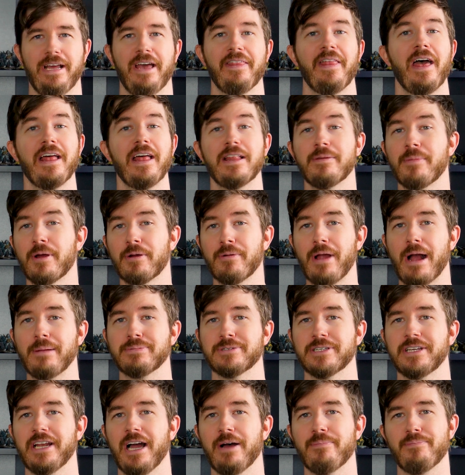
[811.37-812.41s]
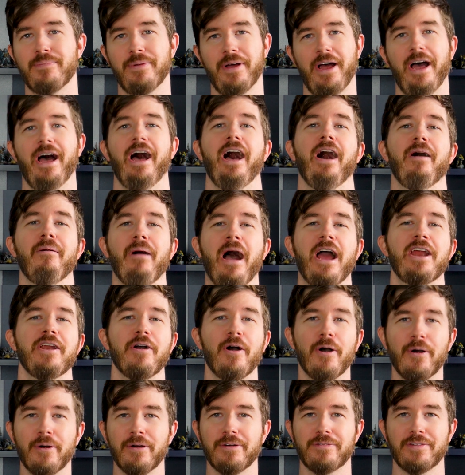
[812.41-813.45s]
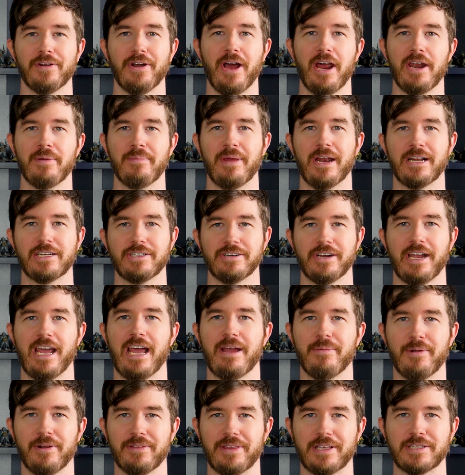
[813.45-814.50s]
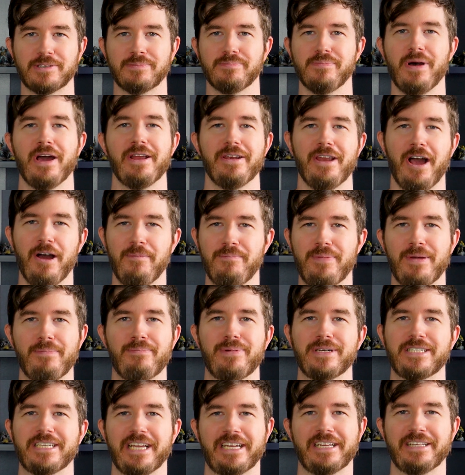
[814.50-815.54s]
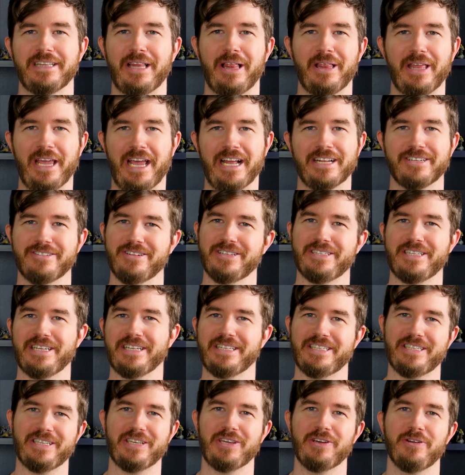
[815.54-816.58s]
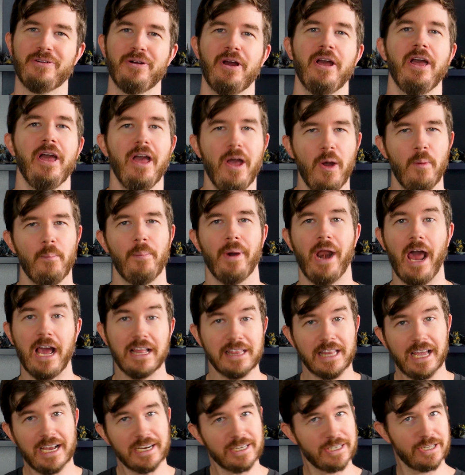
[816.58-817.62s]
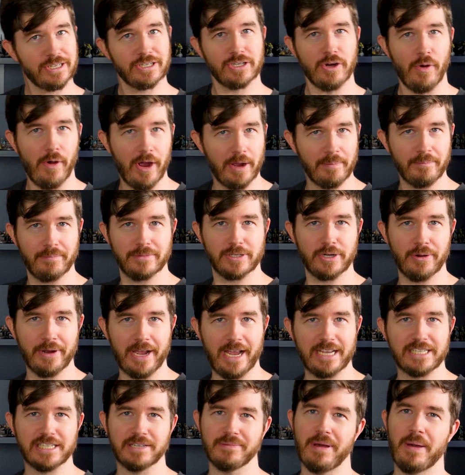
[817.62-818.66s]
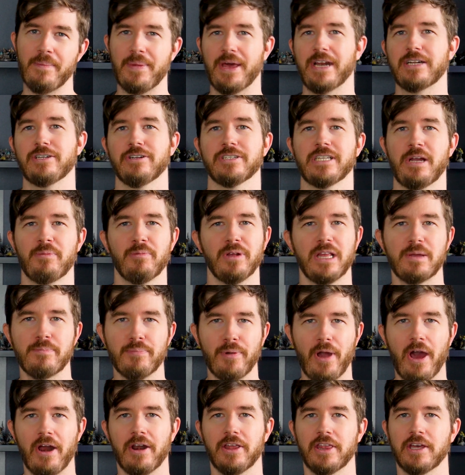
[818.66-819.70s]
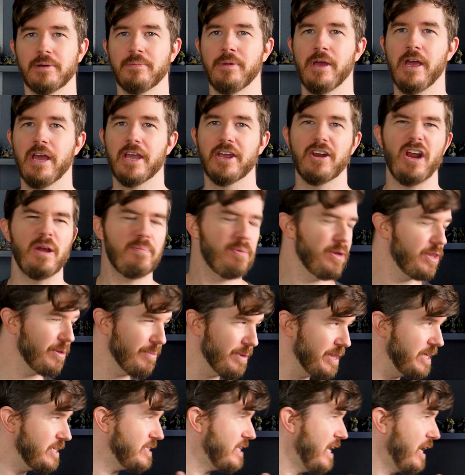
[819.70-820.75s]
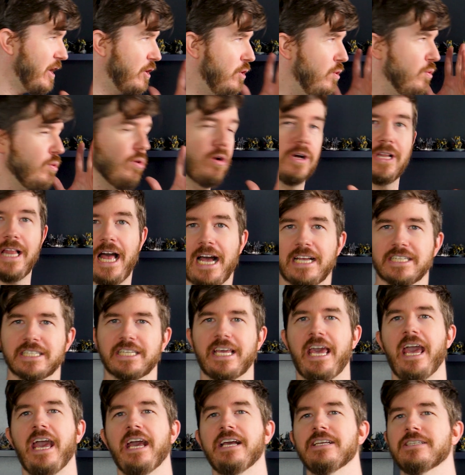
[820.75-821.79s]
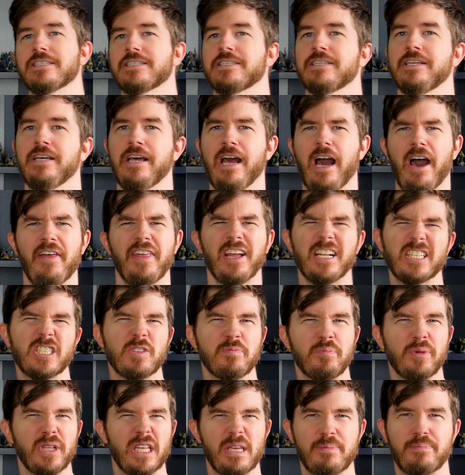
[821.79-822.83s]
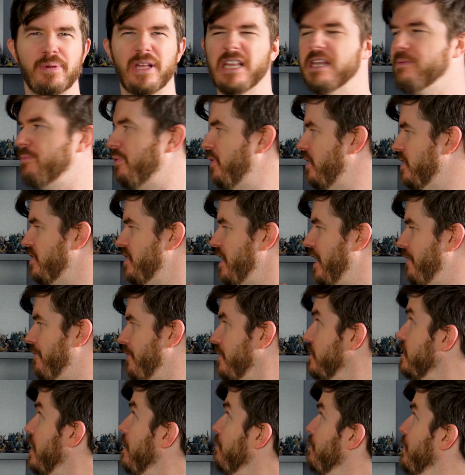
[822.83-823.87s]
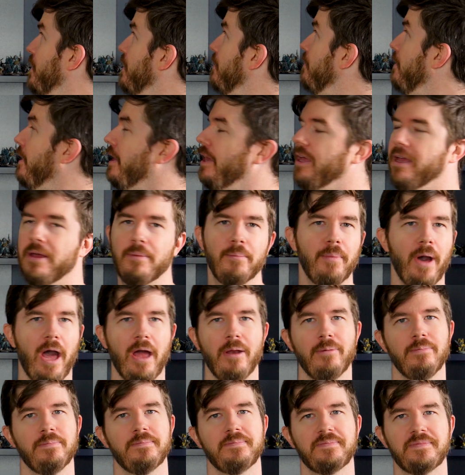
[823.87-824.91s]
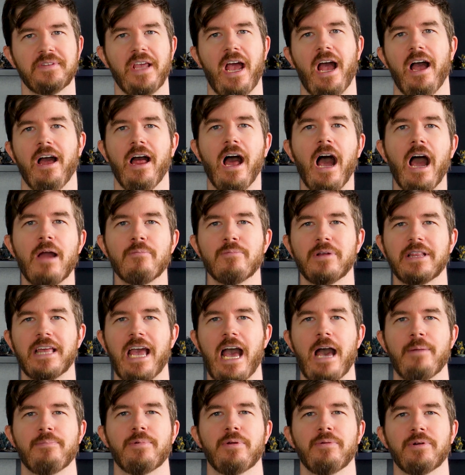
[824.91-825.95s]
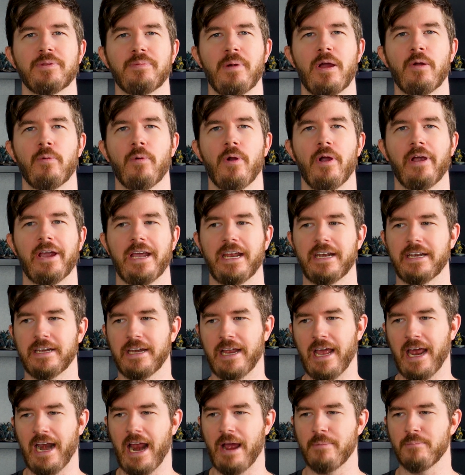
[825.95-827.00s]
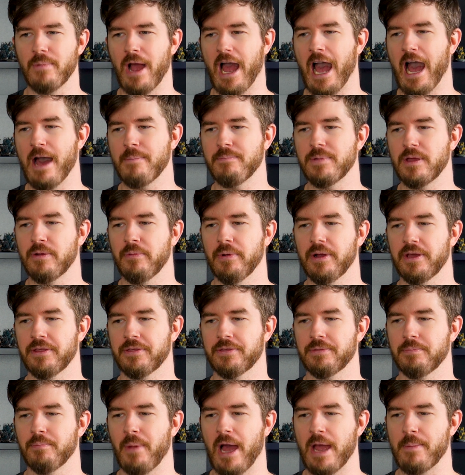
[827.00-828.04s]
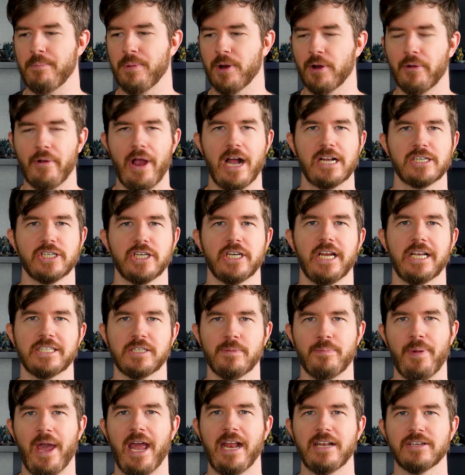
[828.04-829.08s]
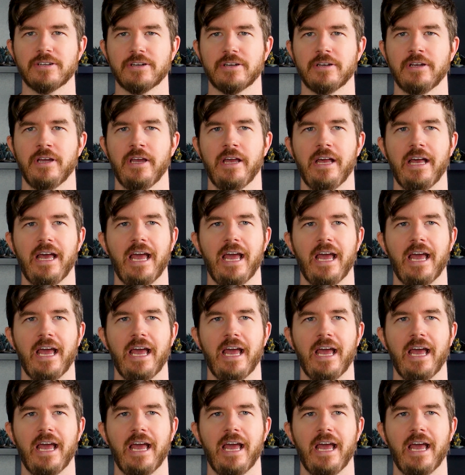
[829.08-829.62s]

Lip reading: And that about wraps it up. I know if you're not a miniature gamer, this might not be particularly interesting to you, but I liked showcasing my miniatures. I'm really proud of them. I put them in this like cool glass case. I think it's the Billy bookshelf or something. But yeah, I'm really happy with my work and I'm happy with my progression as a painter.